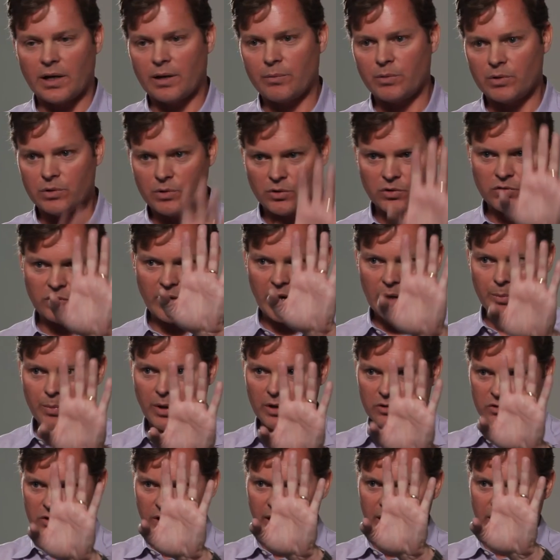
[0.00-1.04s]
I would do side
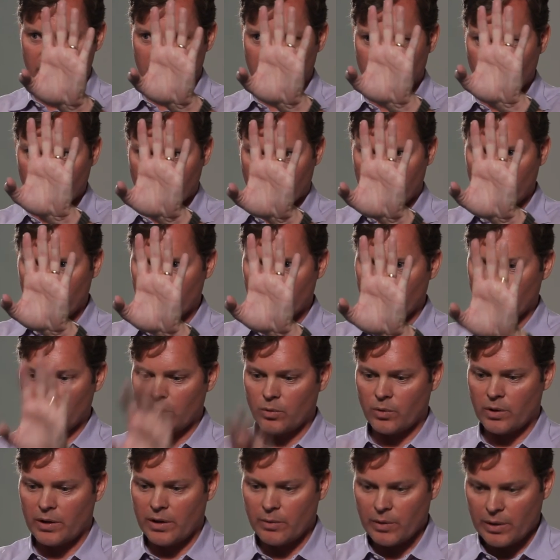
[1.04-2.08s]
by side with Google
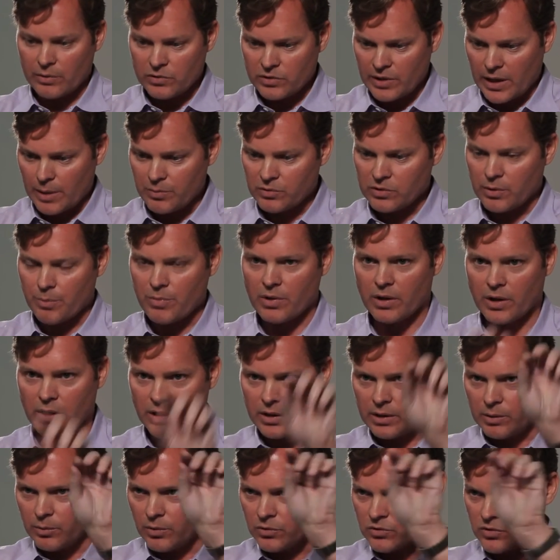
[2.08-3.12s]
where I would type something
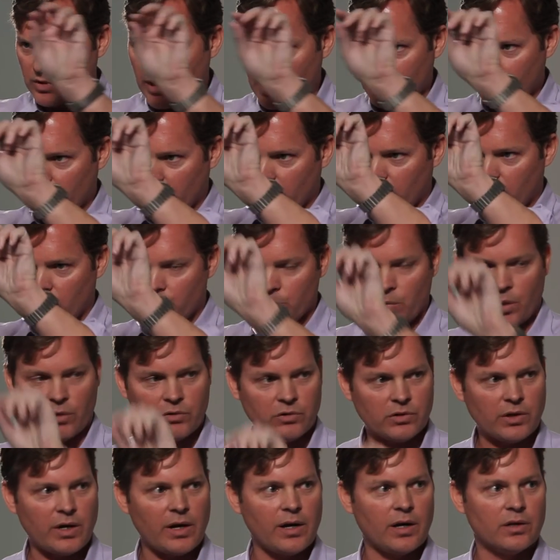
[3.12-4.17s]
in, it was typing in on both
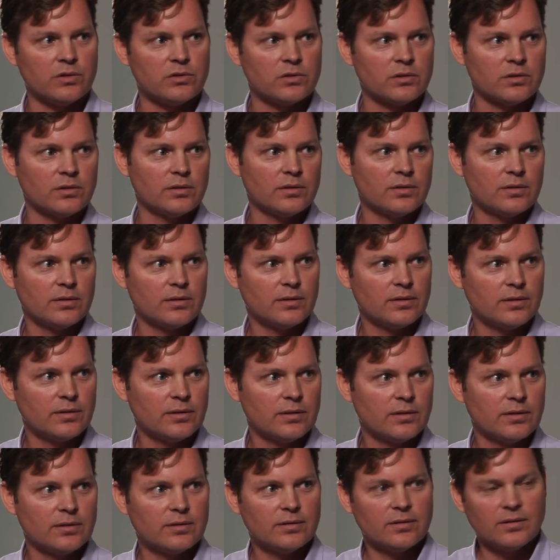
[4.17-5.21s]
sides.
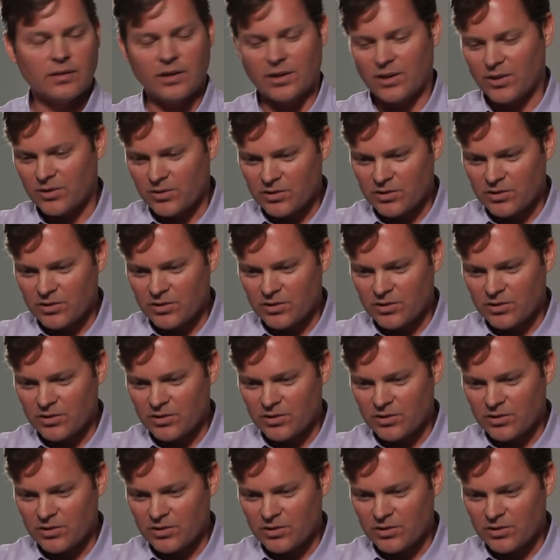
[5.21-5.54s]
You know,